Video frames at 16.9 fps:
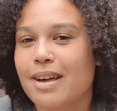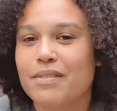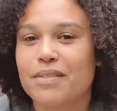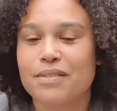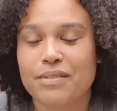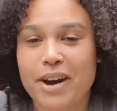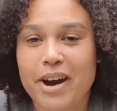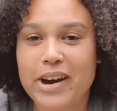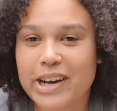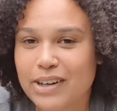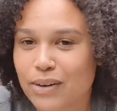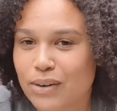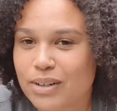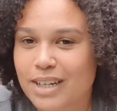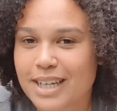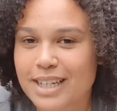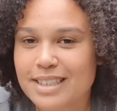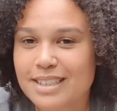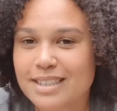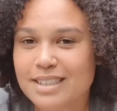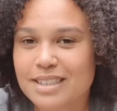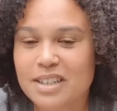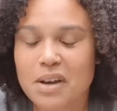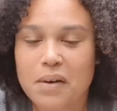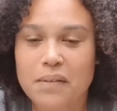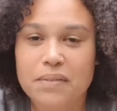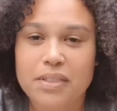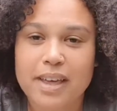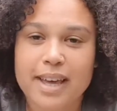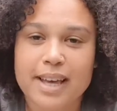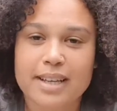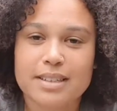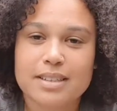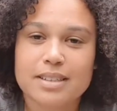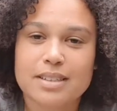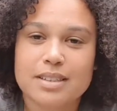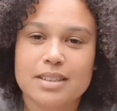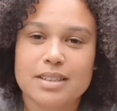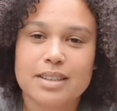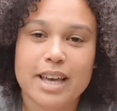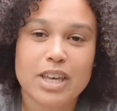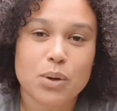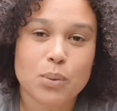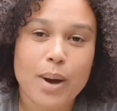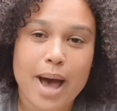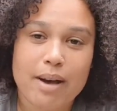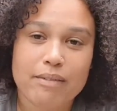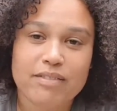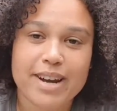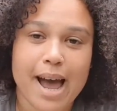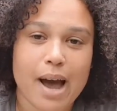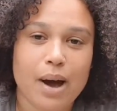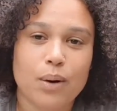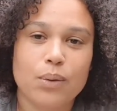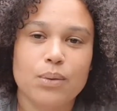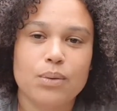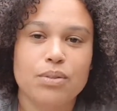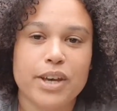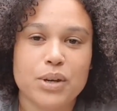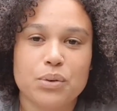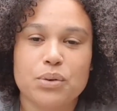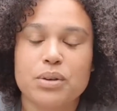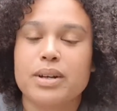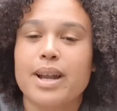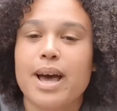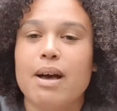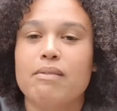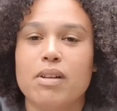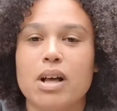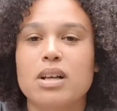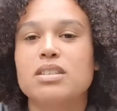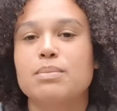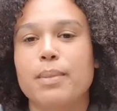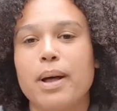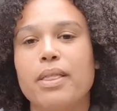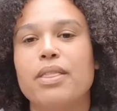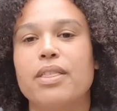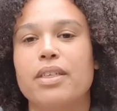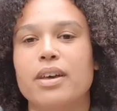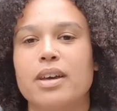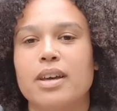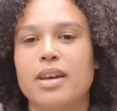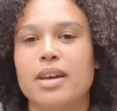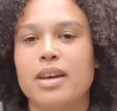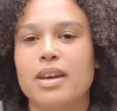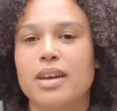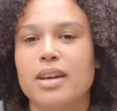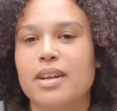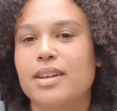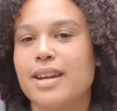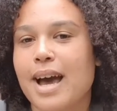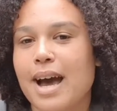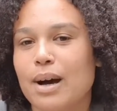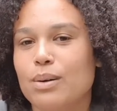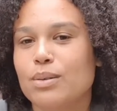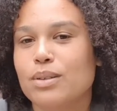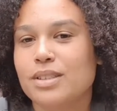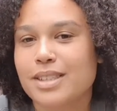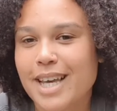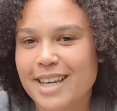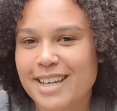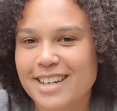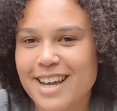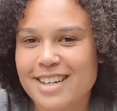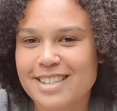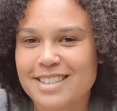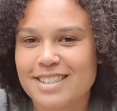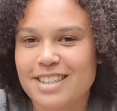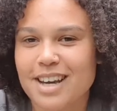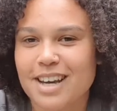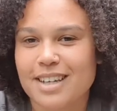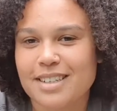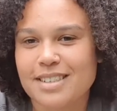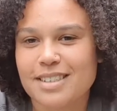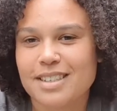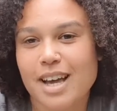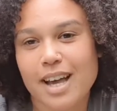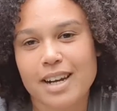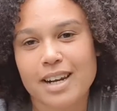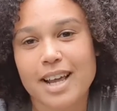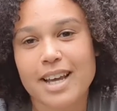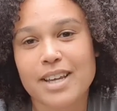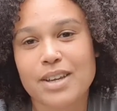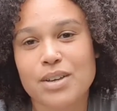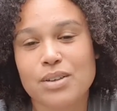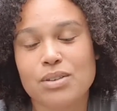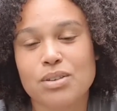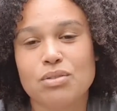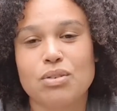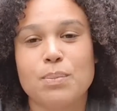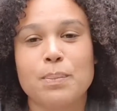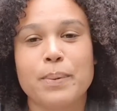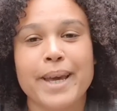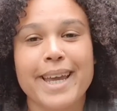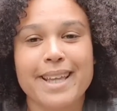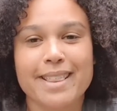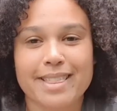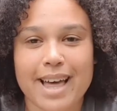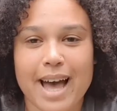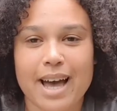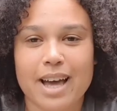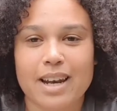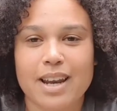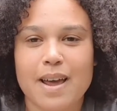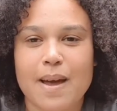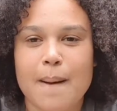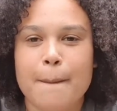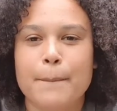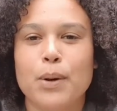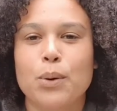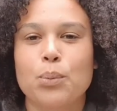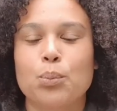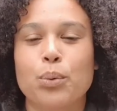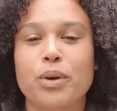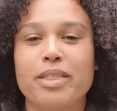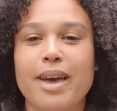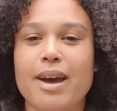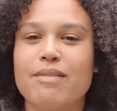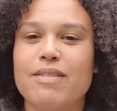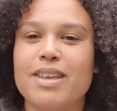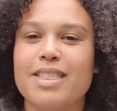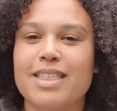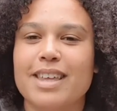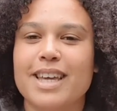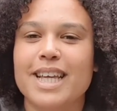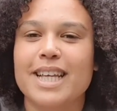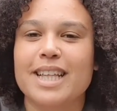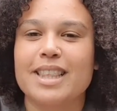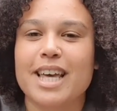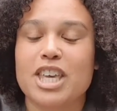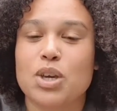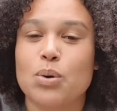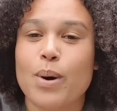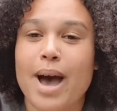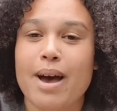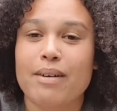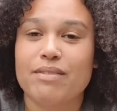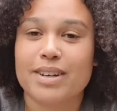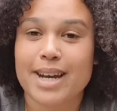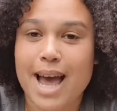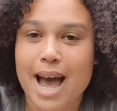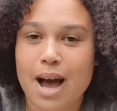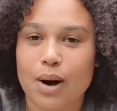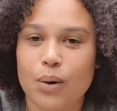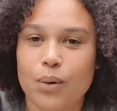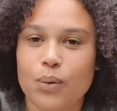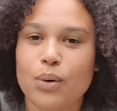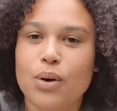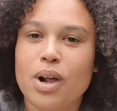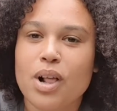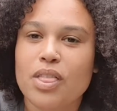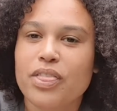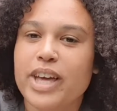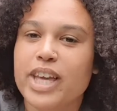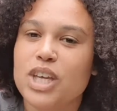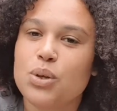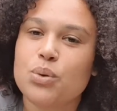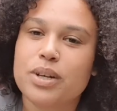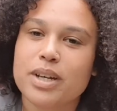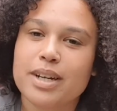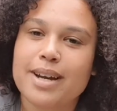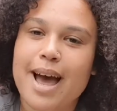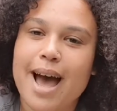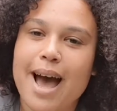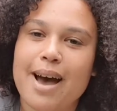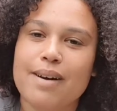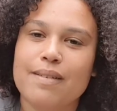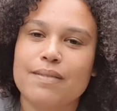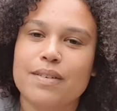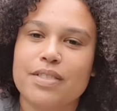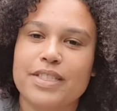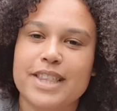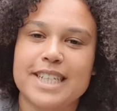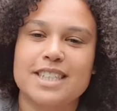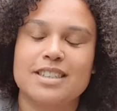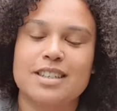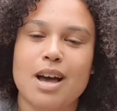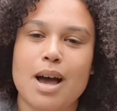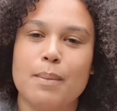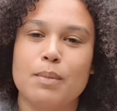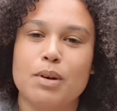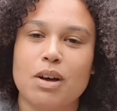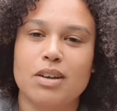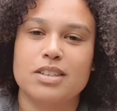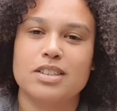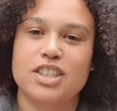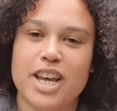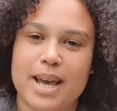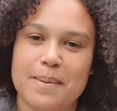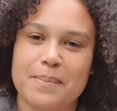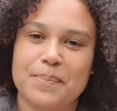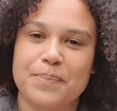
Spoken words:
a very long list of things that you have now that you didn't have last month. Now, second exercise, I'd like you to repeat that, but with everything that you have now that you didn't have this time last year.